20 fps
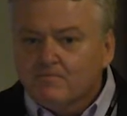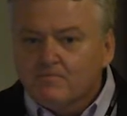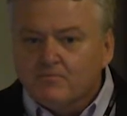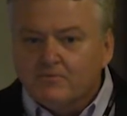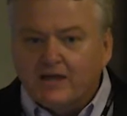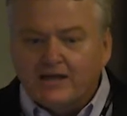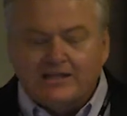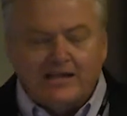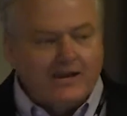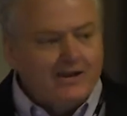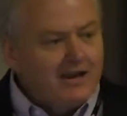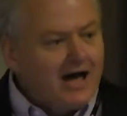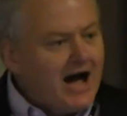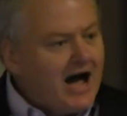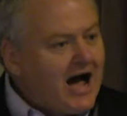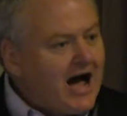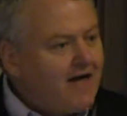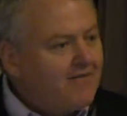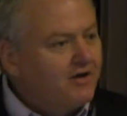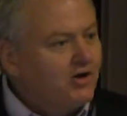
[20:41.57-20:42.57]
They
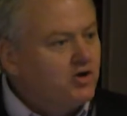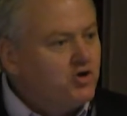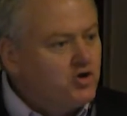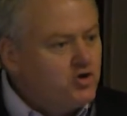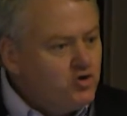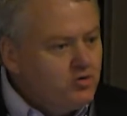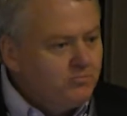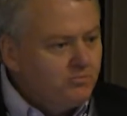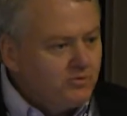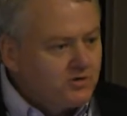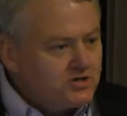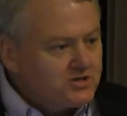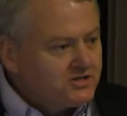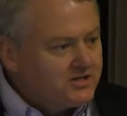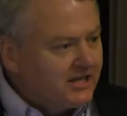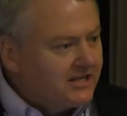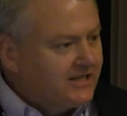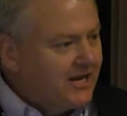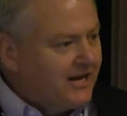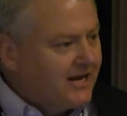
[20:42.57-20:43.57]
deny that hubris,
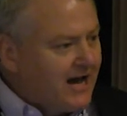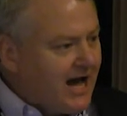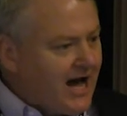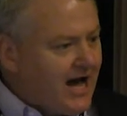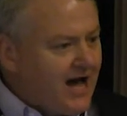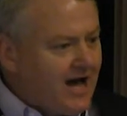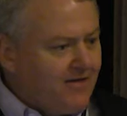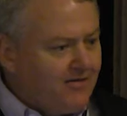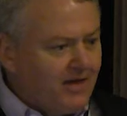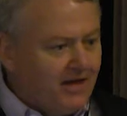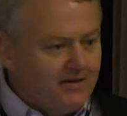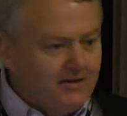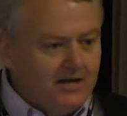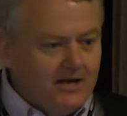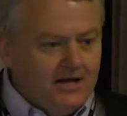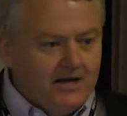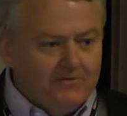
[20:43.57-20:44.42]
they deny that,